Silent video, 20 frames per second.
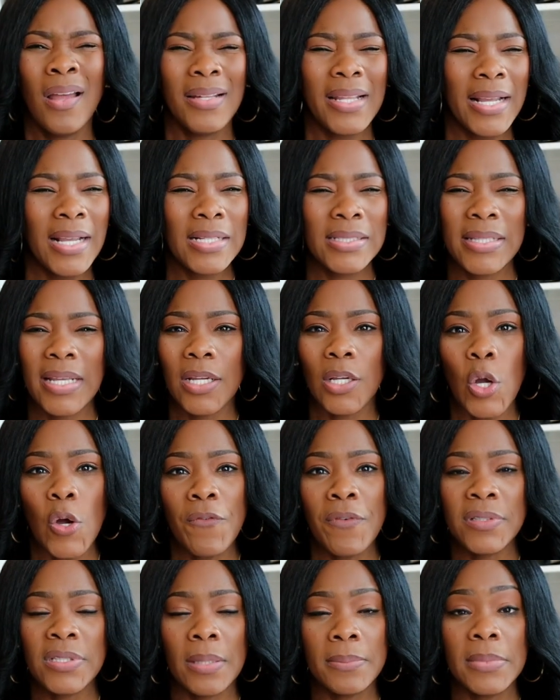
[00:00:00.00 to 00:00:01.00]
Like I said, go
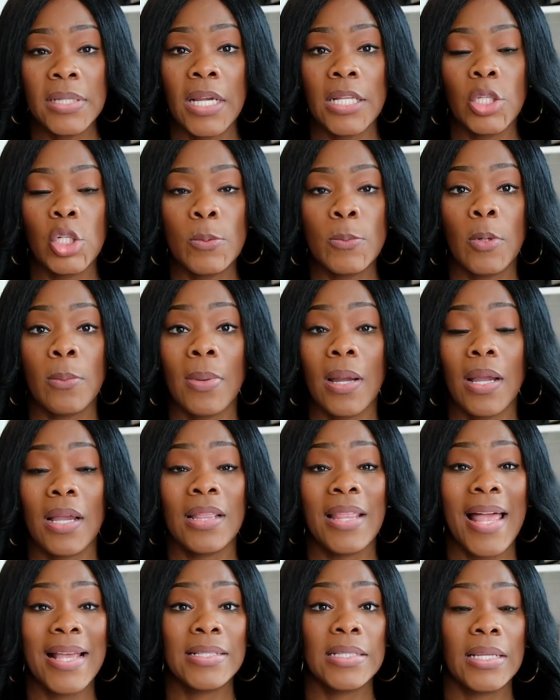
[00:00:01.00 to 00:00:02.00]
for something a little bit more
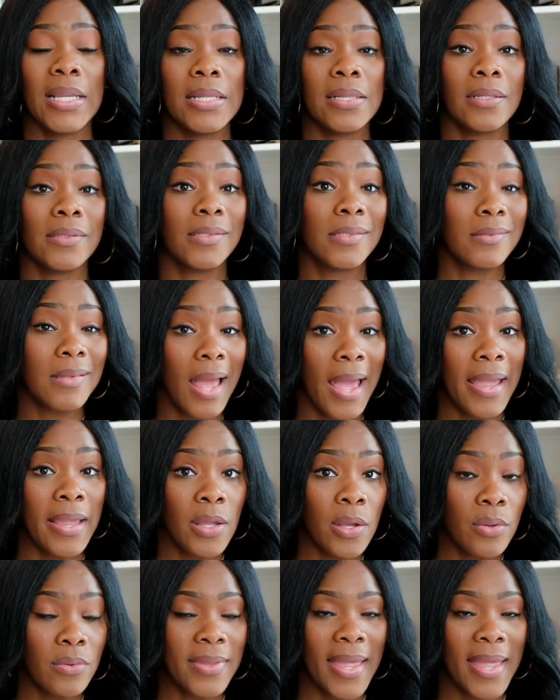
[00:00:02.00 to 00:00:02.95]
classic in the style.